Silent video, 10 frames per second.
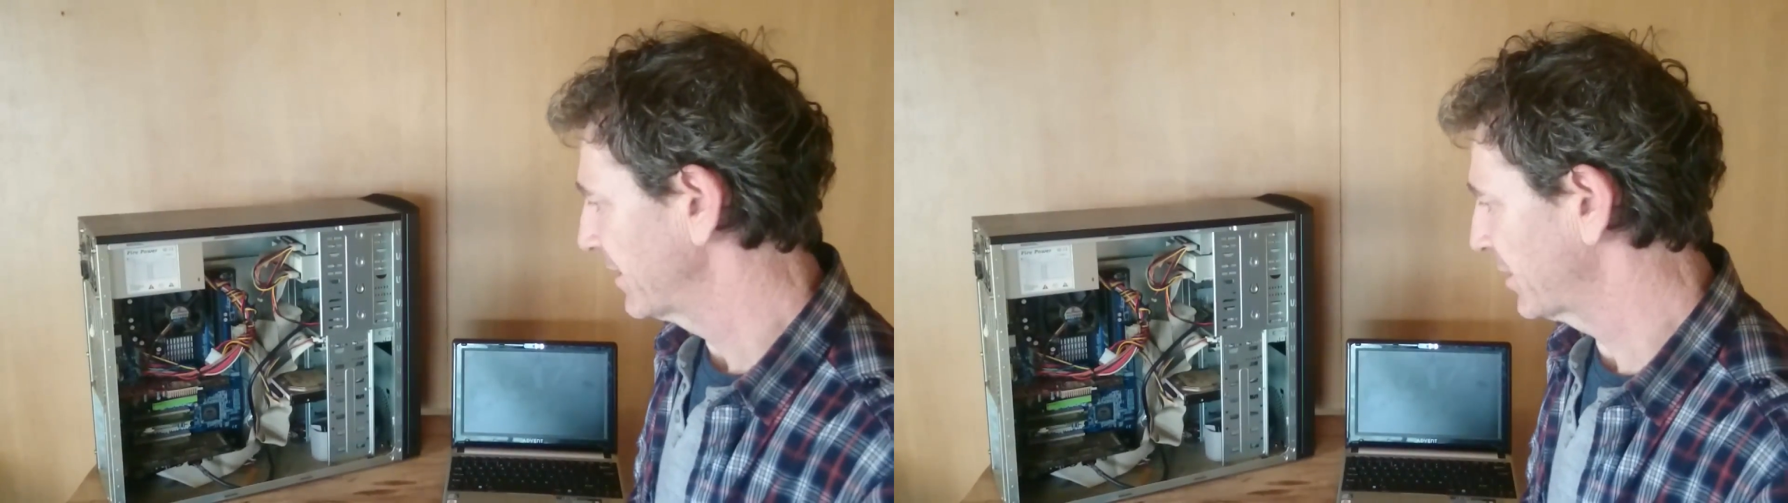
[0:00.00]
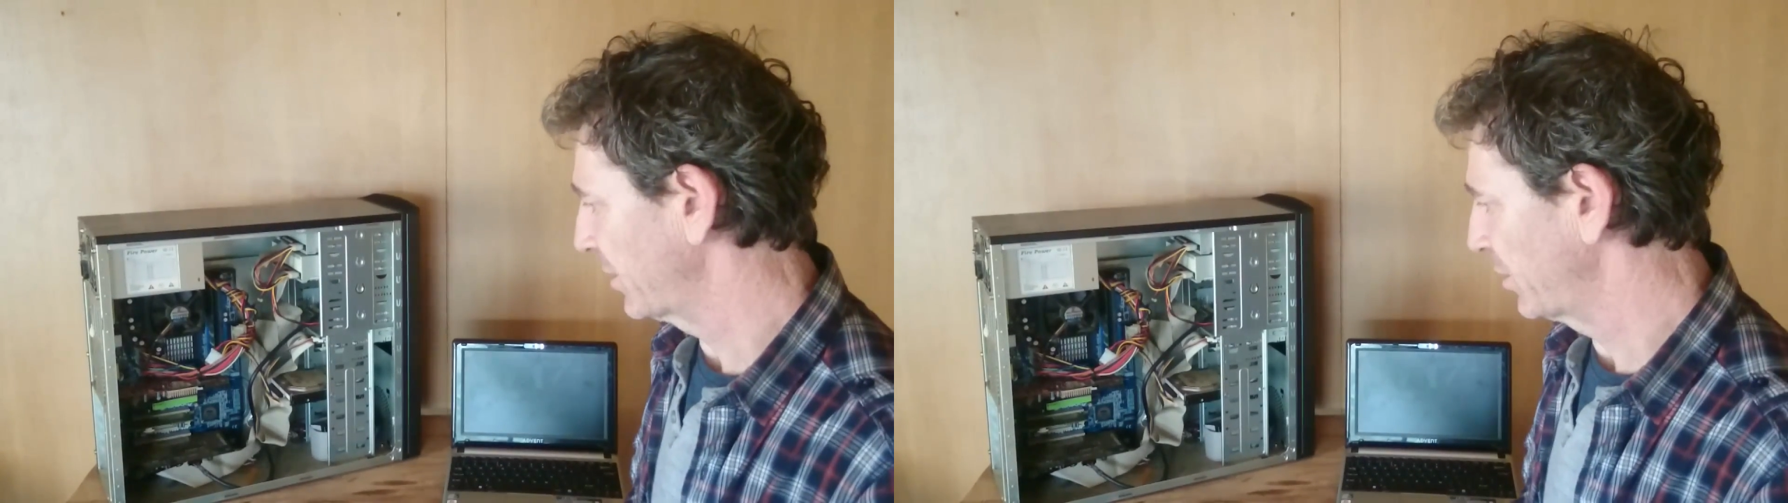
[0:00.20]

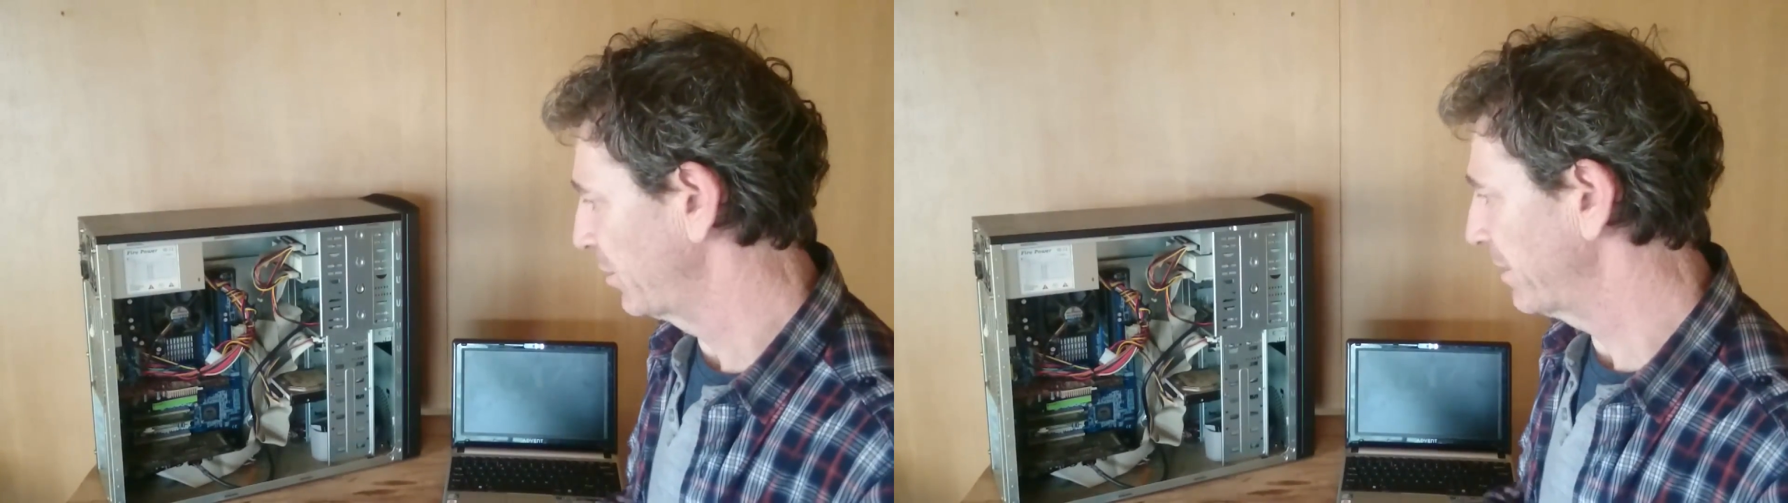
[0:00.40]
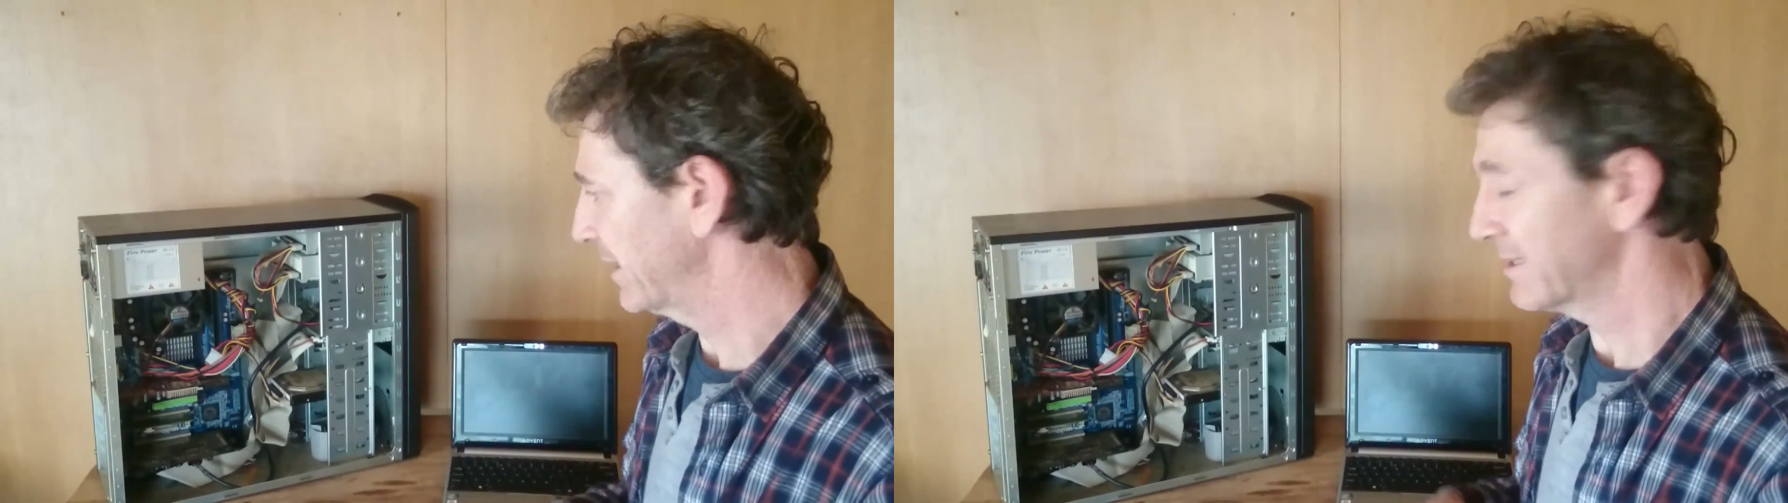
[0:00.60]

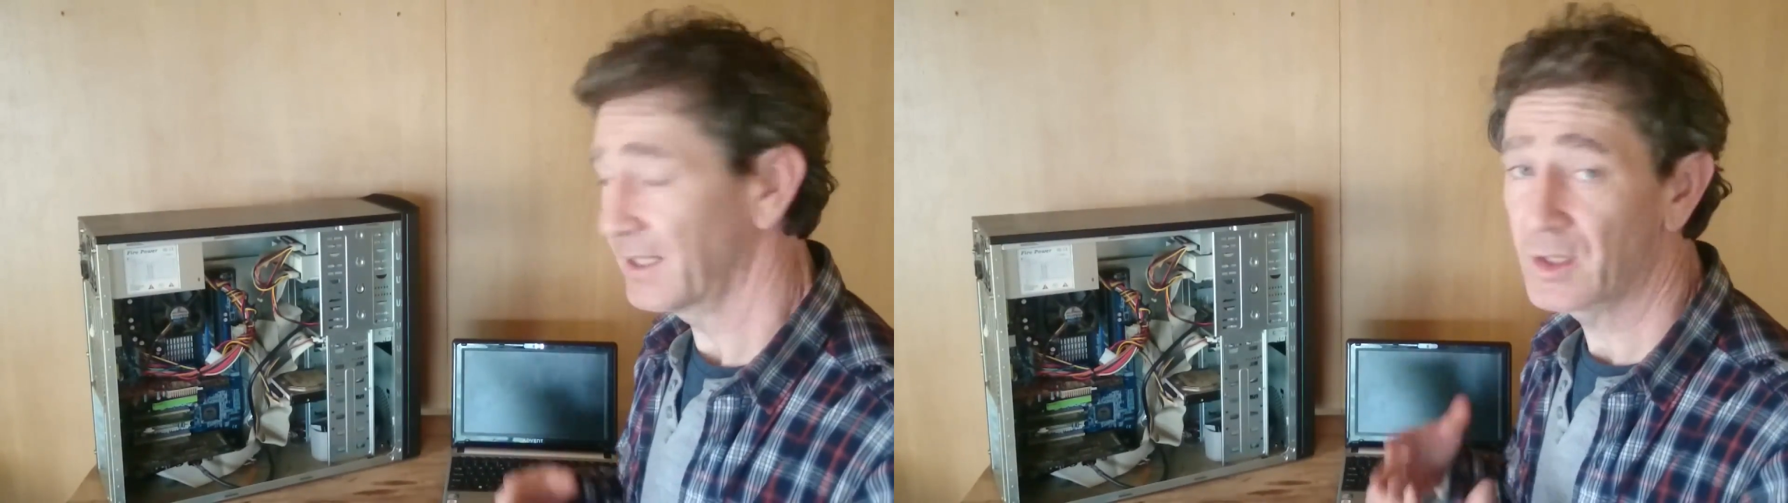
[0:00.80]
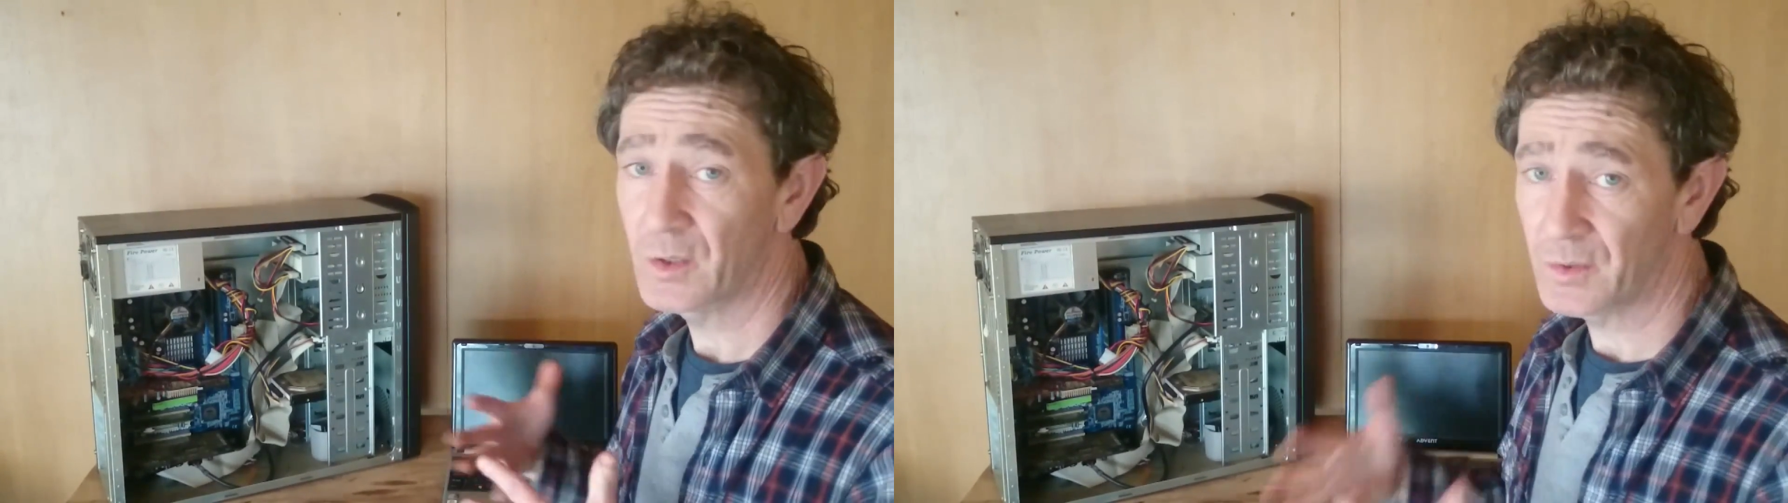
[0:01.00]
to
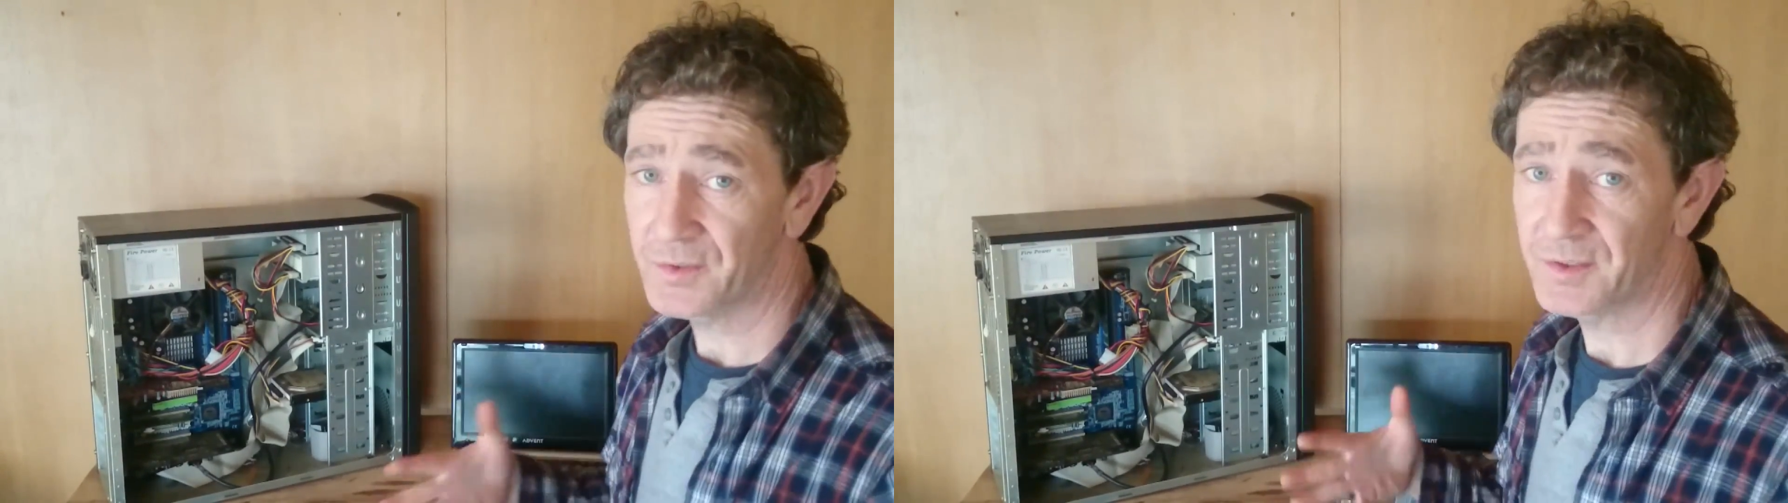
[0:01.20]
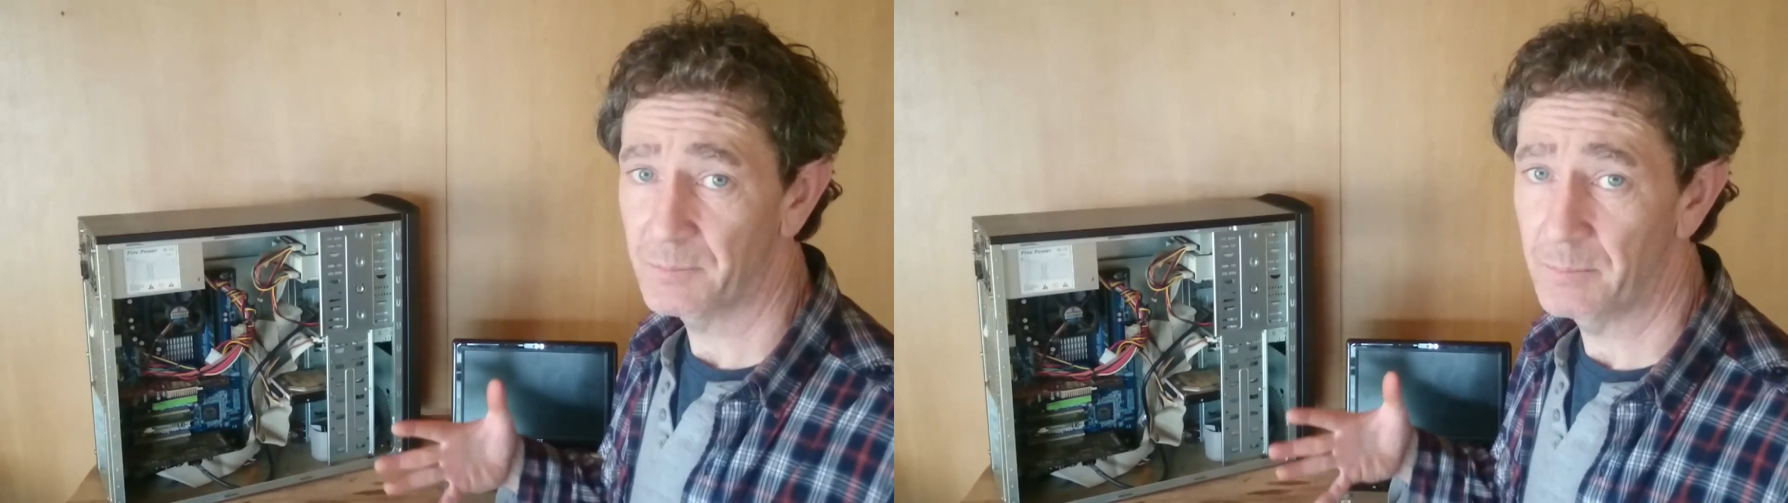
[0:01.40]
basically
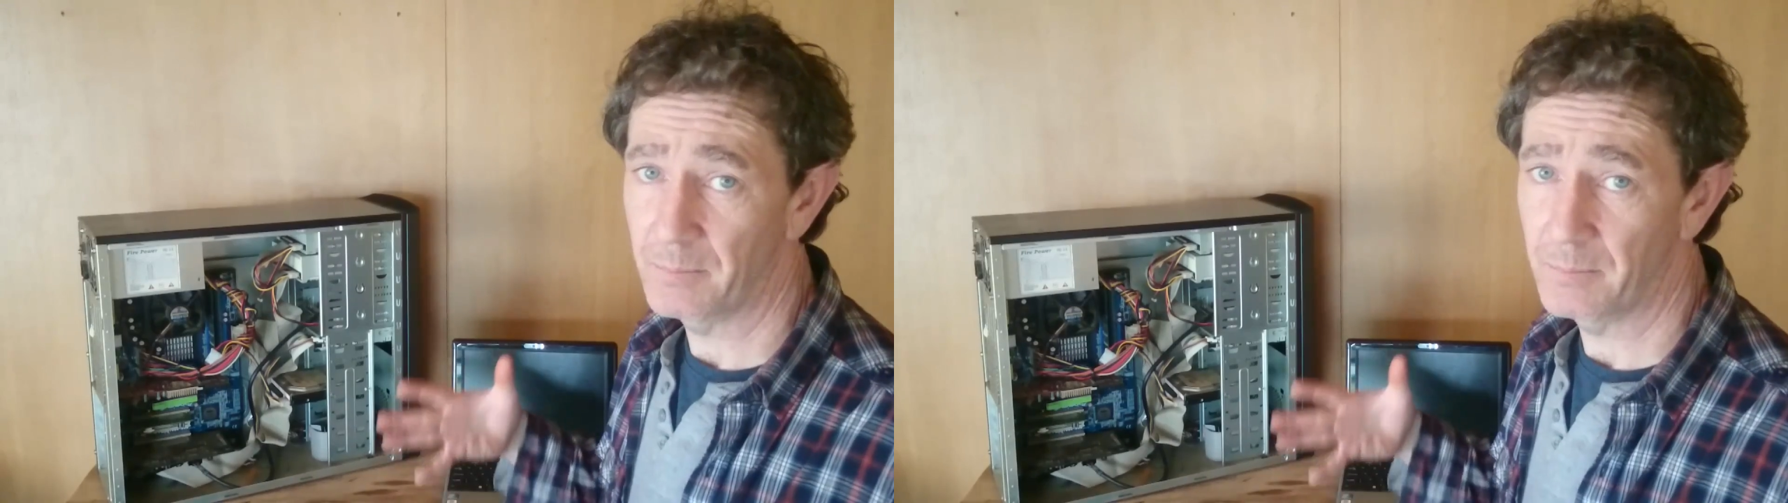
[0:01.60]
cut